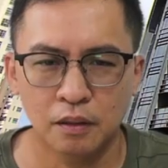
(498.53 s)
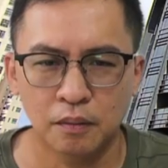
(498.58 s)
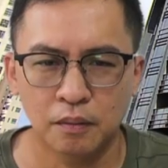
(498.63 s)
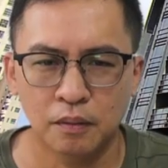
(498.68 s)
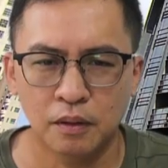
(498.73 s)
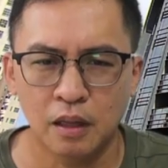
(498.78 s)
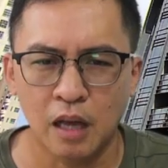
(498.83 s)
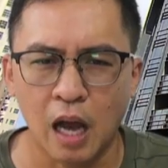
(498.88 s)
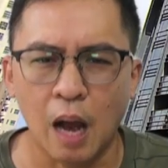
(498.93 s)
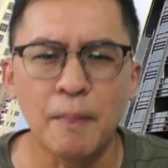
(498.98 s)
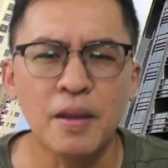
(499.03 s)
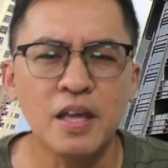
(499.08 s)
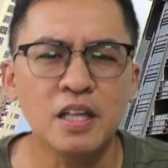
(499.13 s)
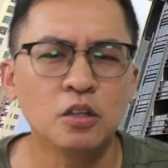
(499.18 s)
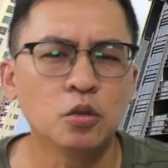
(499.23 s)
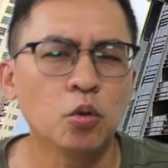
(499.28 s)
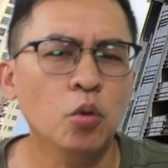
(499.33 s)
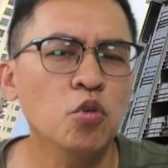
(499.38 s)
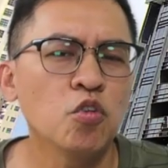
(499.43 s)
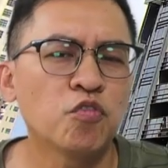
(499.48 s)
I mean,
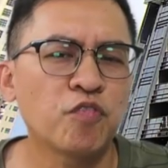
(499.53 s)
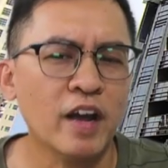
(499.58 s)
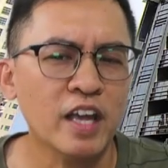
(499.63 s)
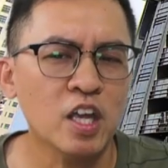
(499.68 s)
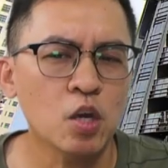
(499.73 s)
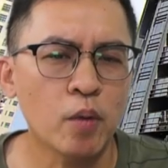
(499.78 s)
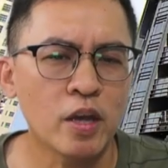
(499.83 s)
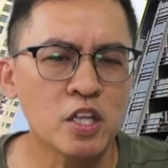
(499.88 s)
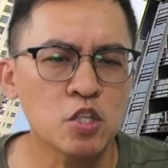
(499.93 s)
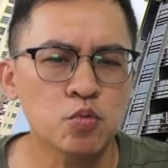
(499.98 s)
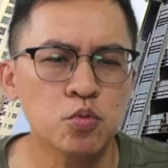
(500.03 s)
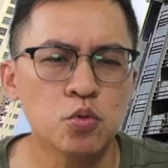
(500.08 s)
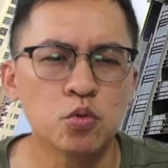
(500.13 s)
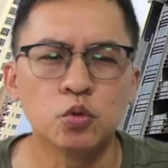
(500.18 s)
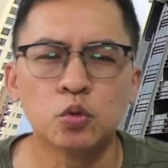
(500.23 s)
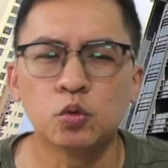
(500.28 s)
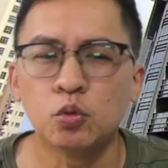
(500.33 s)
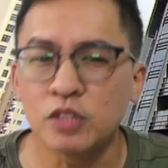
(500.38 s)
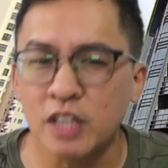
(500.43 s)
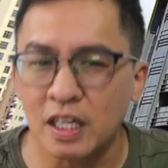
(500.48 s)
don't you find it wasteful
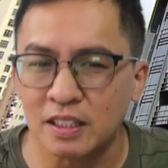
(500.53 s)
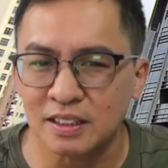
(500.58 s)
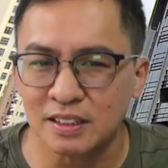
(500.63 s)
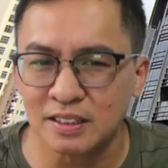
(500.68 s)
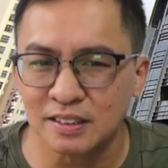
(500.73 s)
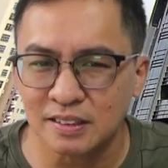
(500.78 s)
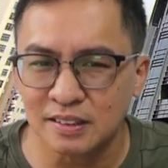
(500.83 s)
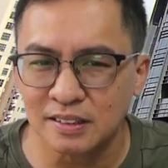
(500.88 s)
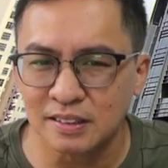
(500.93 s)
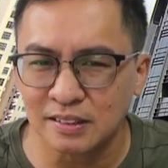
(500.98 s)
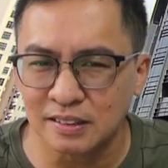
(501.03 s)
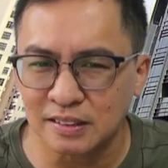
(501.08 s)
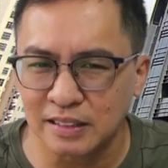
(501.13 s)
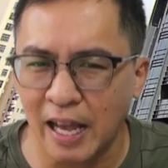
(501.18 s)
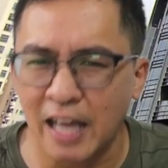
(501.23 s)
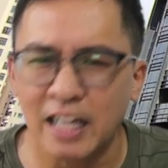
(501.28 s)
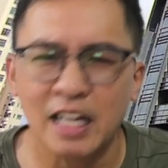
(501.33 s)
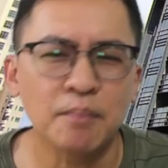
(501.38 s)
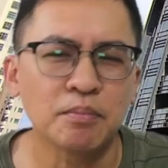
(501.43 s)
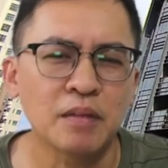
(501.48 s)
to just tear
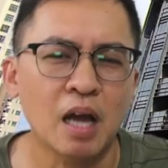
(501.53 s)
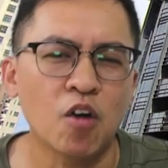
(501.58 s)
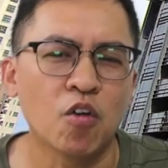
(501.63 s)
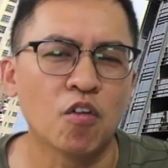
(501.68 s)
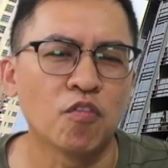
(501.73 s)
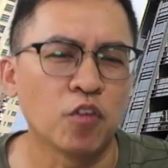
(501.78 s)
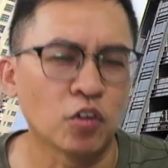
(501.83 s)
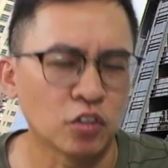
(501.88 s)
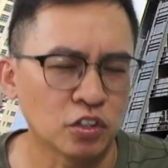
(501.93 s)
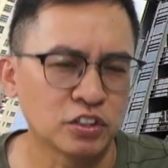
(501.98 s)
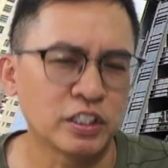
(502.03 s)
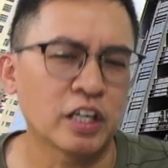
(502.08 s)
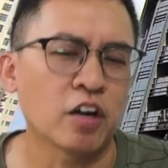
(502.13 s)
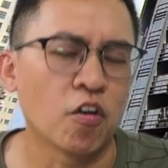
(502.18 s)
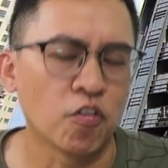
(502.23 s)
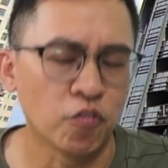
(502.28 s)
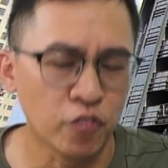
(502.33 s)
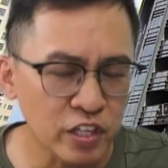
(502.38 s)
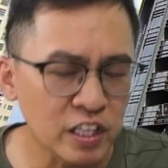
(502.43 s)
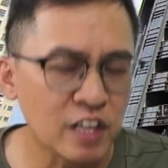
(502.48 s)
them down for the sake of
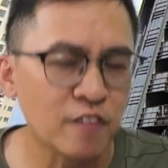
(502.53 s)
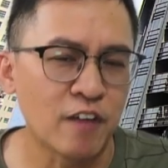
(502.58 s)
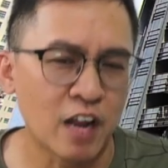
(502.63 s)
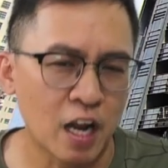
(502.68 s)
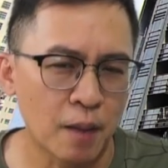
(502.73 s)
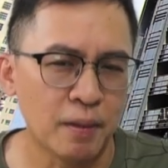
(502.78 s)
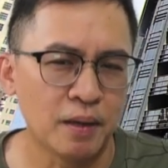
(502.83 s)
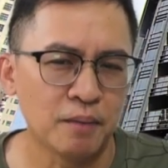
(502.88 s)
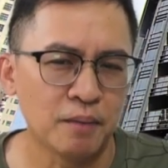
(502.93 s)
redevelopment